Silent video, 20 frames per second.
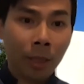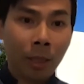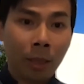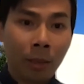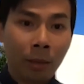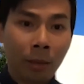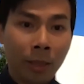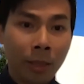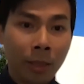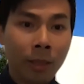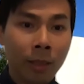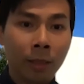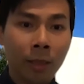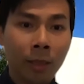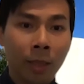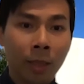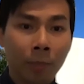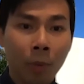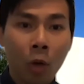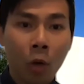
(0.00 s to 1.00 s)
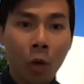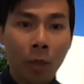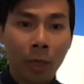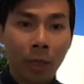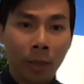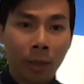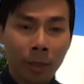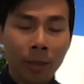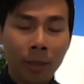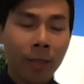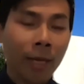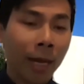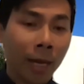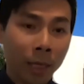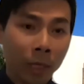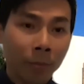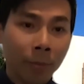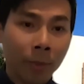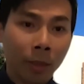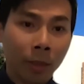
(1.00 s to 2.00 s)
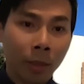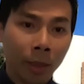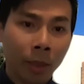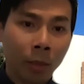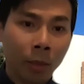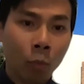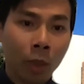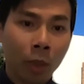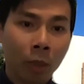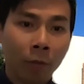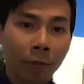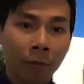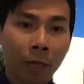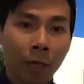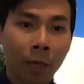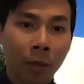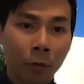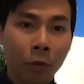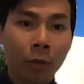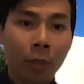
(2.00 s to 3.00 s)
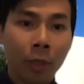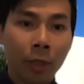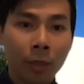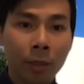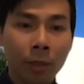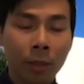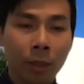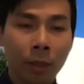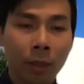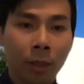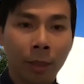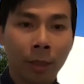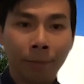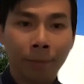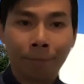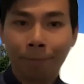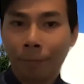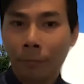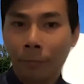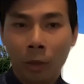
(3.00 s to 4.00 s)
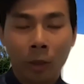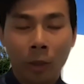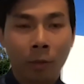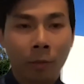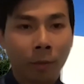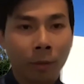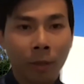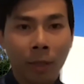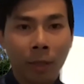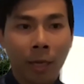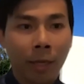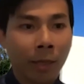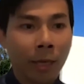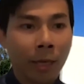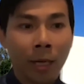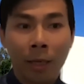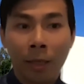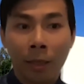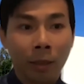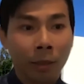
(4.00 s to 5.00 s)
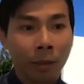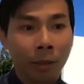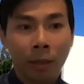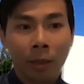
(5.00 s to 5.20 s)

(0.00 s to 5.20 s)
this component, this element in one of our units, you know, and I